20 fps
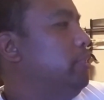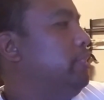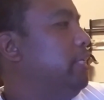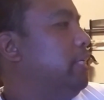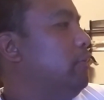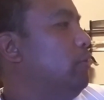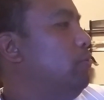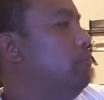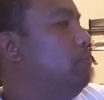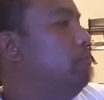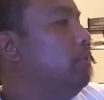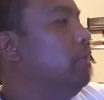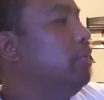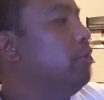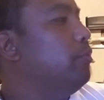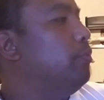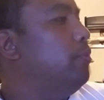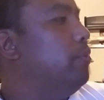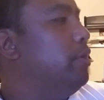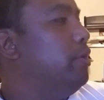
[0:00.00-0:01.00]
It's like a
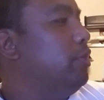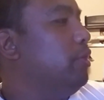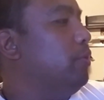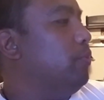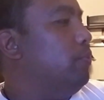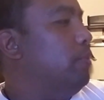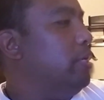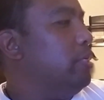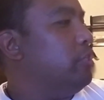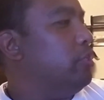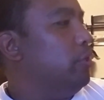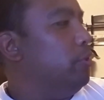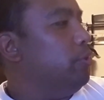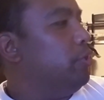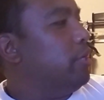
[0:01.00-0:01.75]
really, really retro.